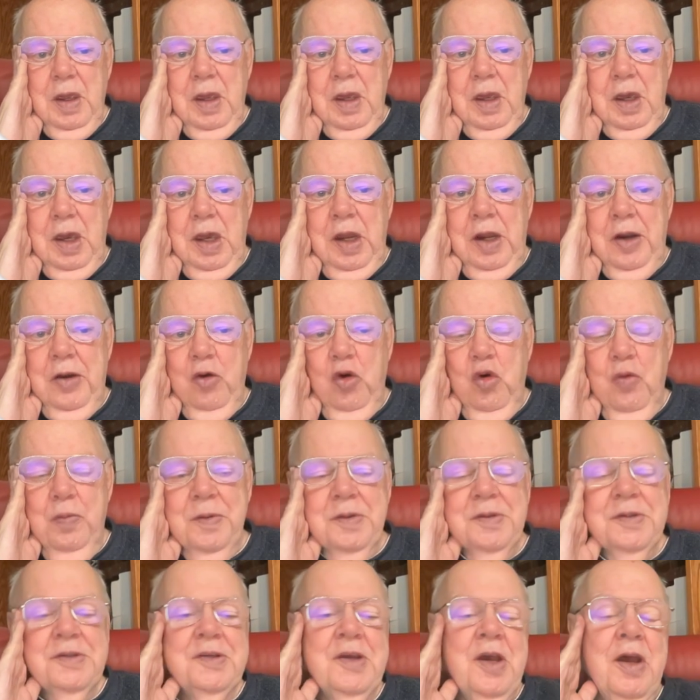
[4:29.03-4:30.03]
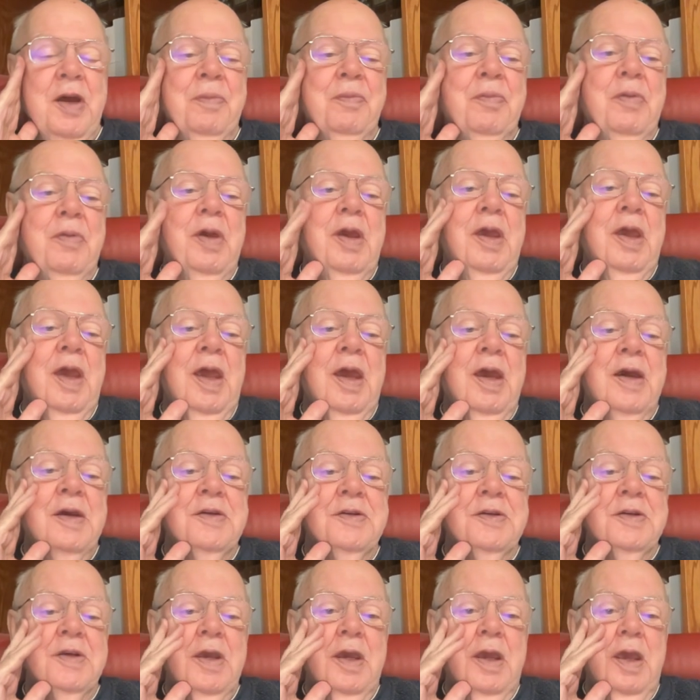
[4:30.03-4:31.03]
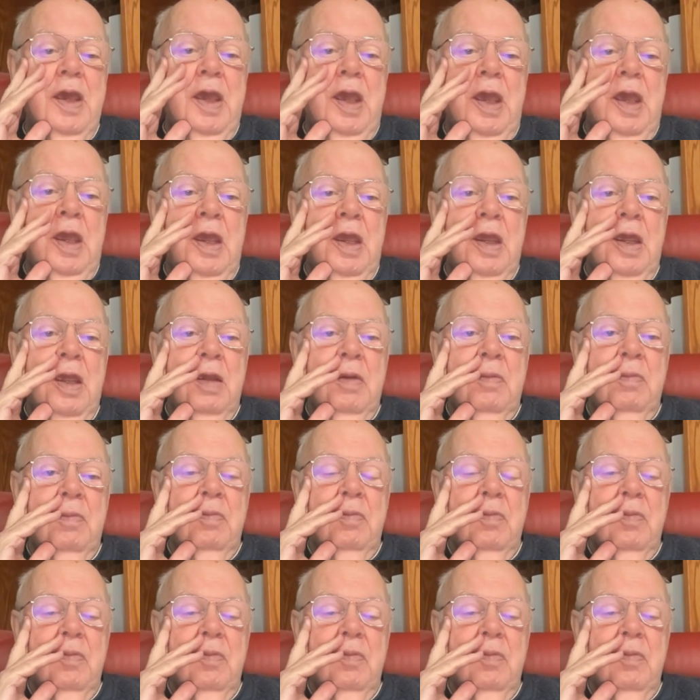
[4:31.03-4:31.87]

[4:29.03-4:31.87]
and it opens up as an